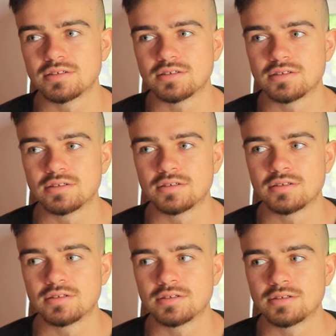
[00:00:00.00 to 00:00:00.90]

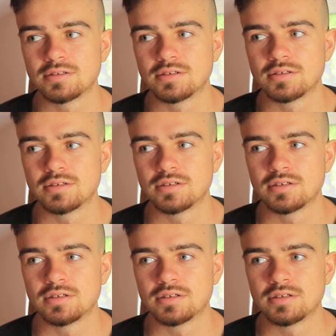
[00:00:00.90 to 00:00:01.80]

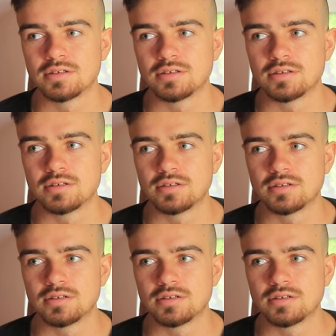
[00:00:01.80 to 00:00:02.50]
(silence)